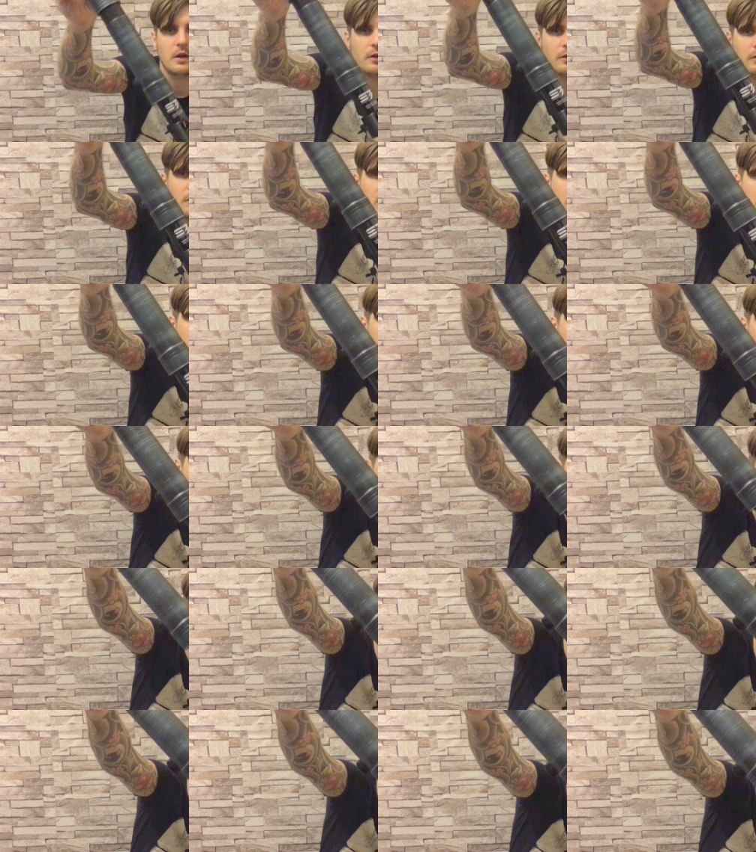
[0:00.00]
so that's
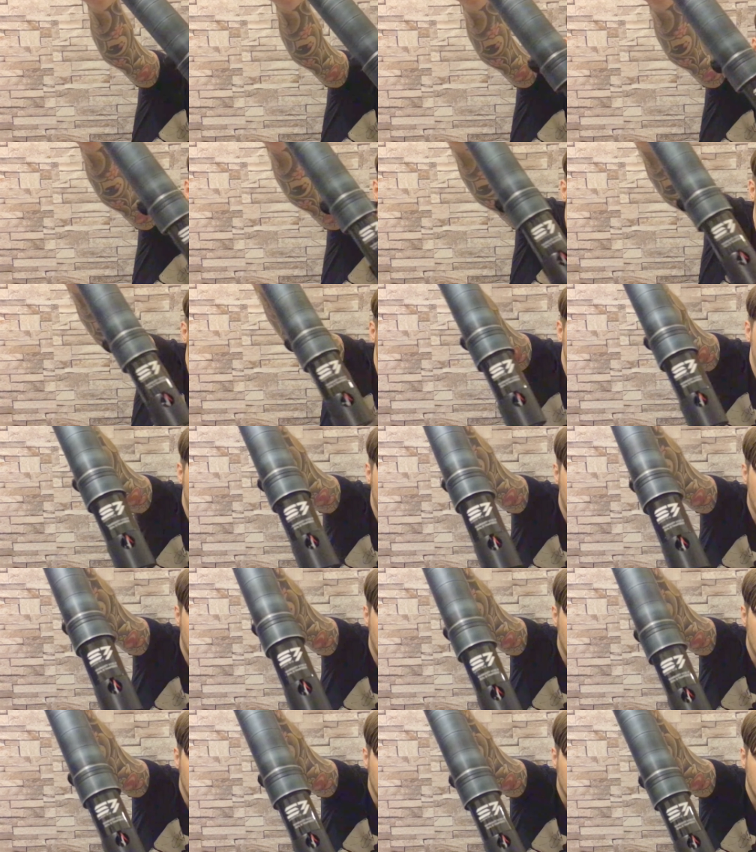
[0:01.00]
also a really cool
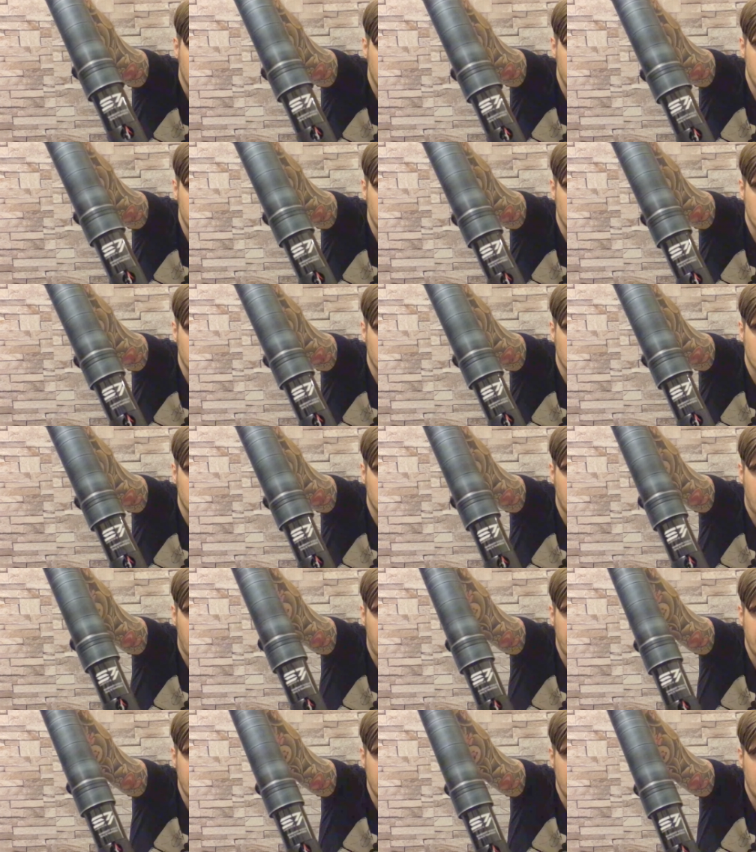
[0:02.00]
uh, little
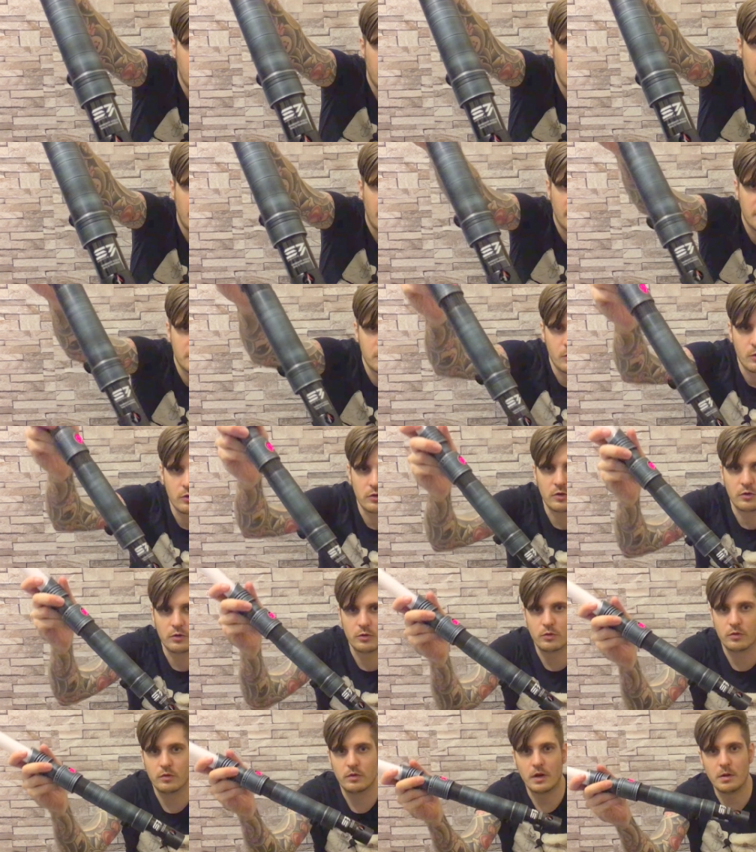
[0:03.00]
design there and it
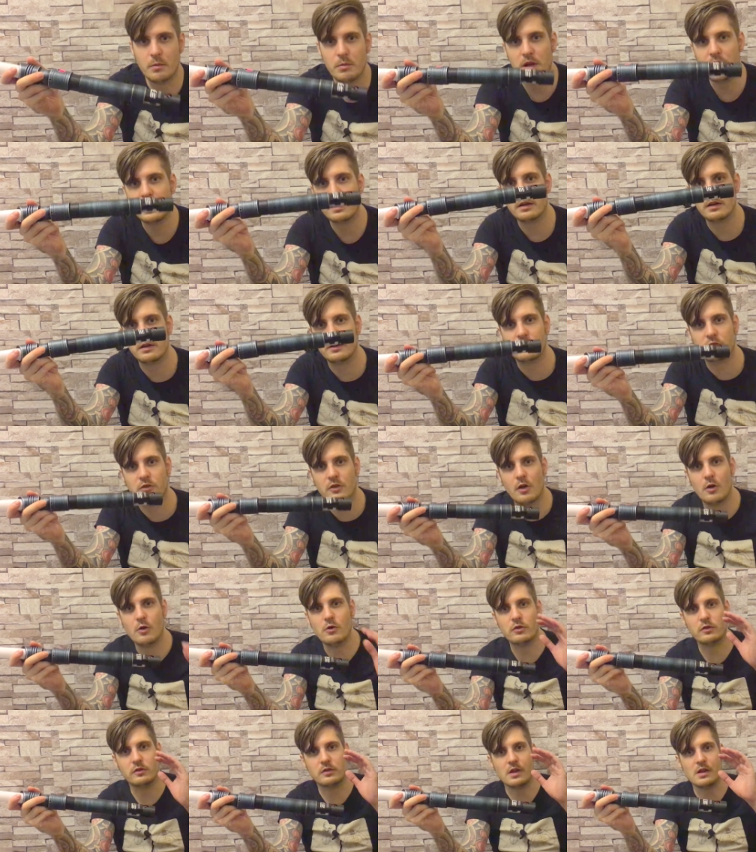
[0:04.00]
also immediately
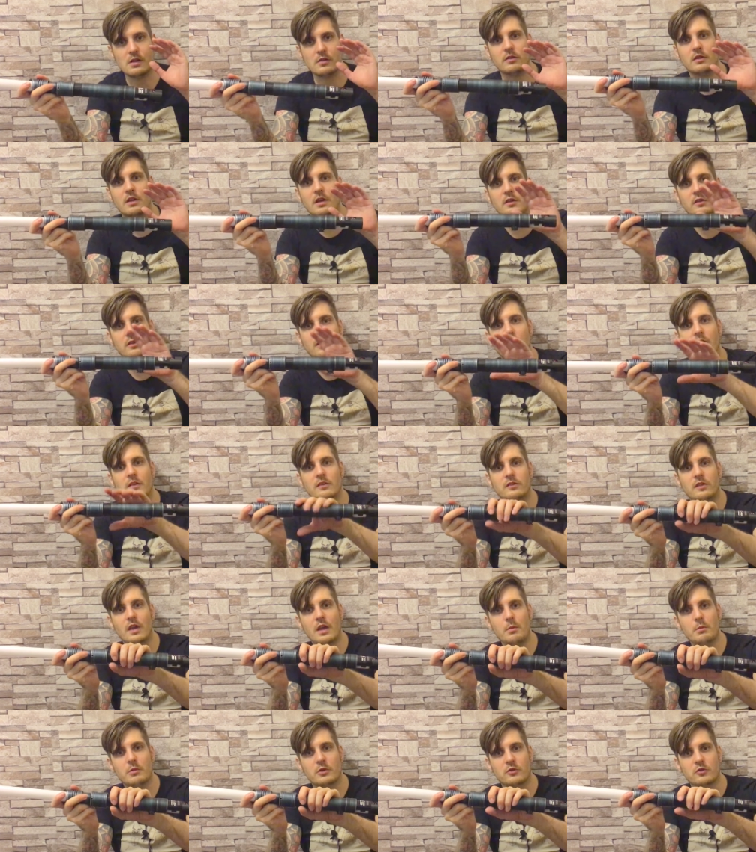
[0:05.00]
shows this is a
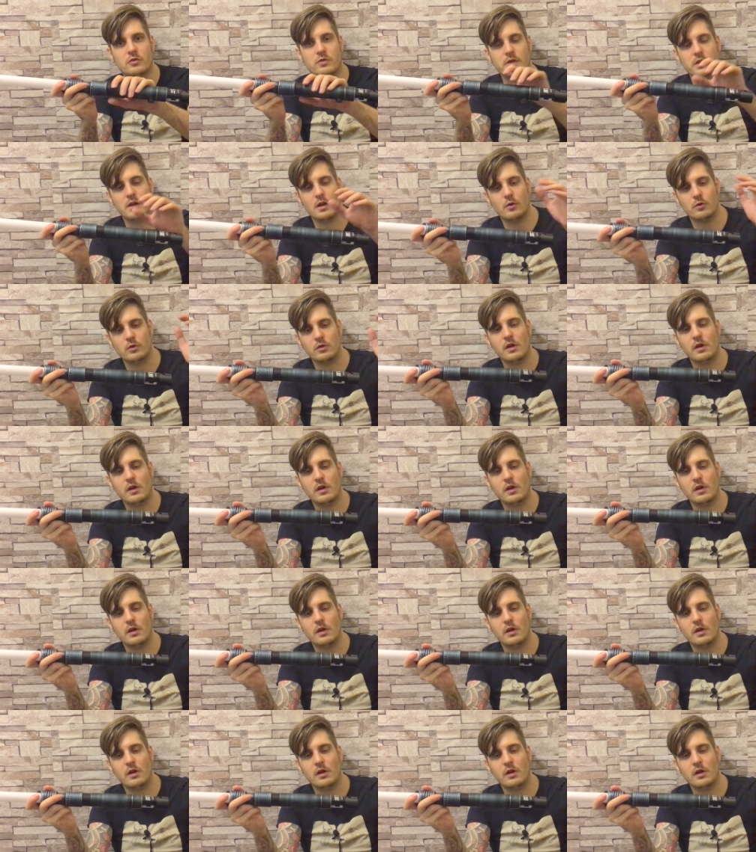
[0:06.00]
Sabertrio.